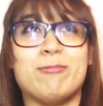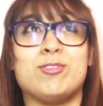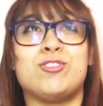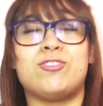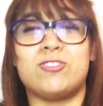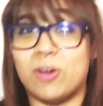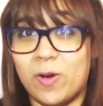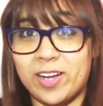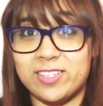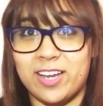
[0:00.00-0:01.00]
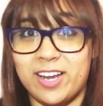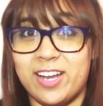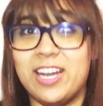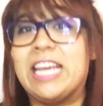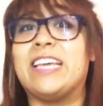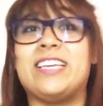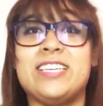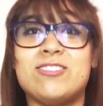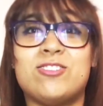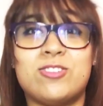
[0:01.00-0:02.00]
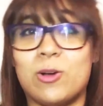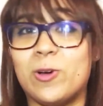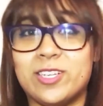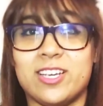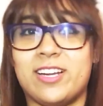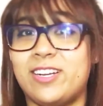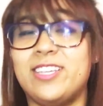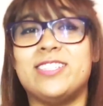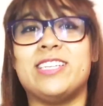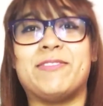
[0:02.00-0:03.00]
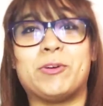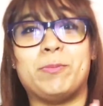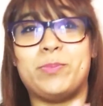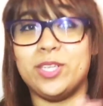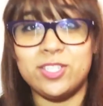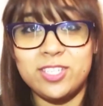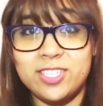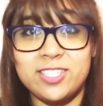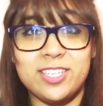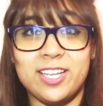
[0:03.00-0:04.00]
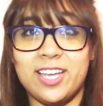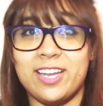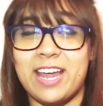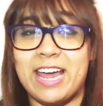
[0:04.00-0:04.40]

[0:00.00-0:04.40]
I'm so excited. He's so excited. He's never been to Disneyland